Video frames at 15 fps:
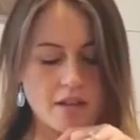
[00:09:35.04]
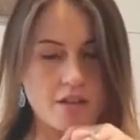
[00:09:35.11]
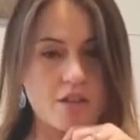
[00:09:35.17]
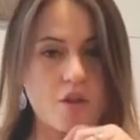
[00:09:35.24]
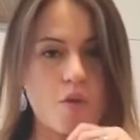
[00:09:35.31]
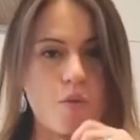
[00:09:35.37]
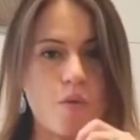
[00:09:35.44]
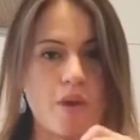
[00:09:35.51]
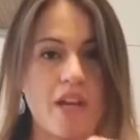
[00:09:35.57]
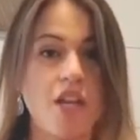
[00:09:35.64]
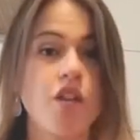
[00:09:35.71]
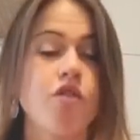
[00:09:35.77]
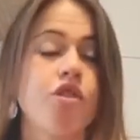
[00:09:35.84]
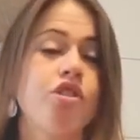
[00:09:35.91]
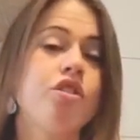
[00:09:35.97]
So
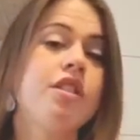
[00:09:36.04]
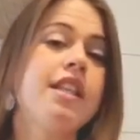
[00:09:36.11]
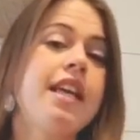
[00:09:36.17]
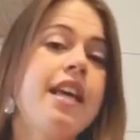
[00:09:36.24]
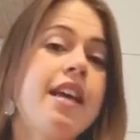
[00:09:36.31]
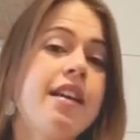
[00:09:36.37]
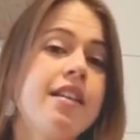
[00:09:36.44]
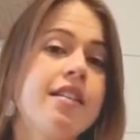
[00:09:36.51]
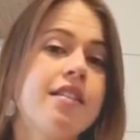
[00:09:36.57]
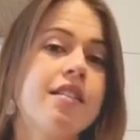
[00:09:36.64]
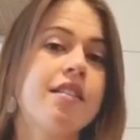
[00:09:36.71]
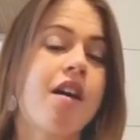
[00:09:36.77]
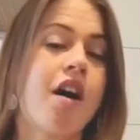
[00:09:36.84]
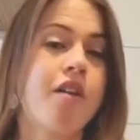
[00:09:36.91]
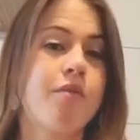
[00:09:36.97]
usually
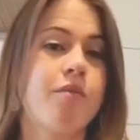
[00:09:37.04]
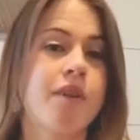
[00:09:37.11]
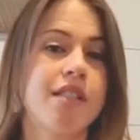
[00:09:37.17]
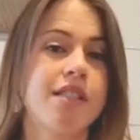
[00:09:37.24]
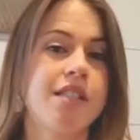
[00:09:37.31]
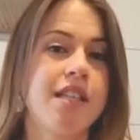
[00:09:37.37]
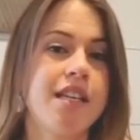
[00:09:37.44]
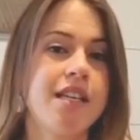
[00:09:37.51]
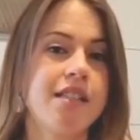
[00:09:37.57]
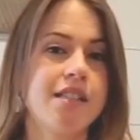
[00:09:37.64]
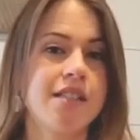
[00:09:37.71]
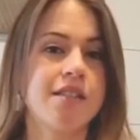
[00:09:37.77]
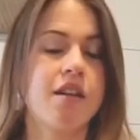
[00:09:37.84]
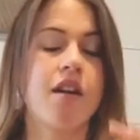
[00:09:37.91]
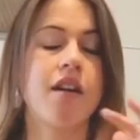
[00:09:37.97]
on
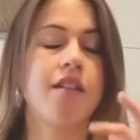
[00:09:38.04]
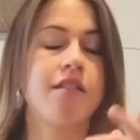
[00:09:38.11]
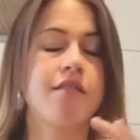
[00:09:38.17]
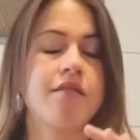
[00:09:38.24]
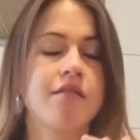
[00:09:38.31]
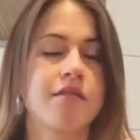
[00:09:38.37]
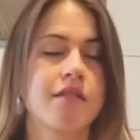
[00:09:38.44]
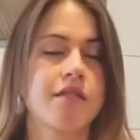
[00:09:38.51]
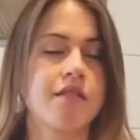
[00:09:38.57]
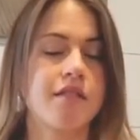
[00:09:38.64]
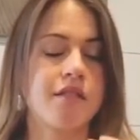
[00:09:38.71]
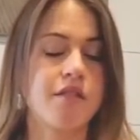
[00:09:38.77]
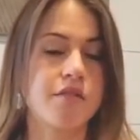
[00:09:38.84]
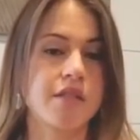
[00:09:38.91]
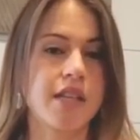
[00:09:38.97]
onesies, on
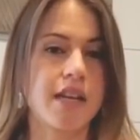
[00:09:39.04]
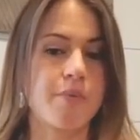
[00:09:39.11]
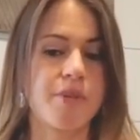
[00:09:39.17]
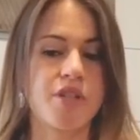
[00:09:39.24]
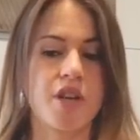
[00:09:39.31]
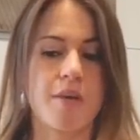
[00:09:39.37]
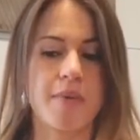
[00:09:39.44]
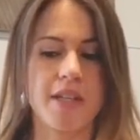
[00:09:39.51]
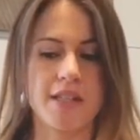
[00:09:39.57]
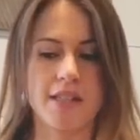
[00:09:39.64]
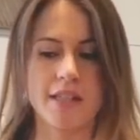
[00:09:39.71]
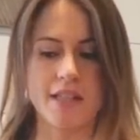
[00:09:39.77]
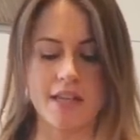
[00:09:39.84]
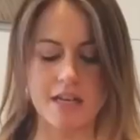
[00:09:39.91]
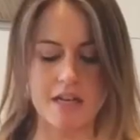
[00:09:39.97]
those kind of
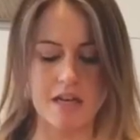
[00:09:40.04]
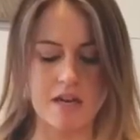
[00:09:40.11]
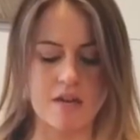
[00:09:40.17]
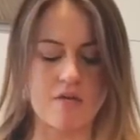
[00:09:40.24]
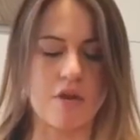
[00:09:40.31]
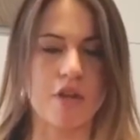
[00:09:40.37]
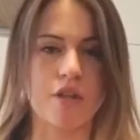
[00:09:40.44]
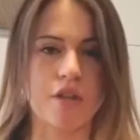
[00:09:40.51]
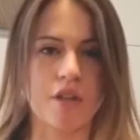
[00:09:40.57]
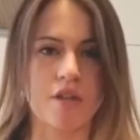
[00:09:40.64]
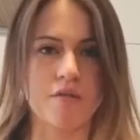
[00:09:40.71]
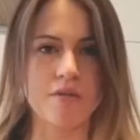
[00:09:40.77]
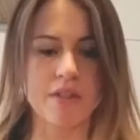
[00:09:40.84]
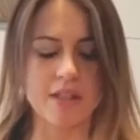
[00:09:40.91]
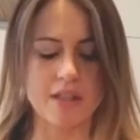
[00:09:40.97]
pajamas or
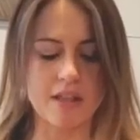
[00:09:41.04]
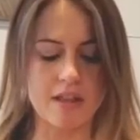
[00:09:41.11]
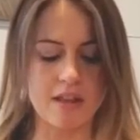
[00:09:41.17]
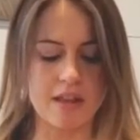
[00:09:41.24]
clothes,